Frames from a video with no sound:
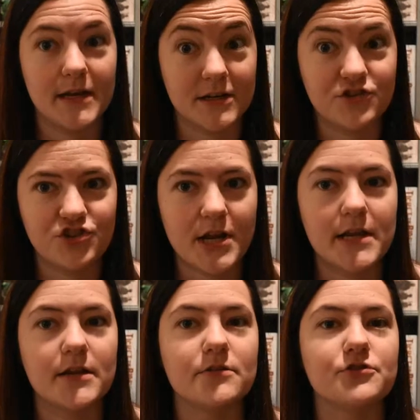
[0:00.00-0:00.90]

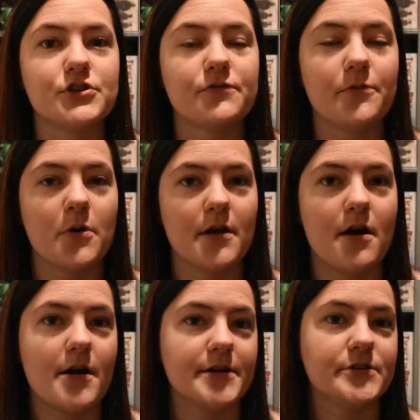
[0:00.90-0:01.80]
exchange for an
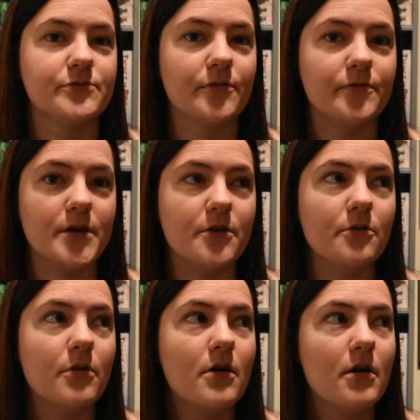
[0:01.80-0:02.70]
honest review.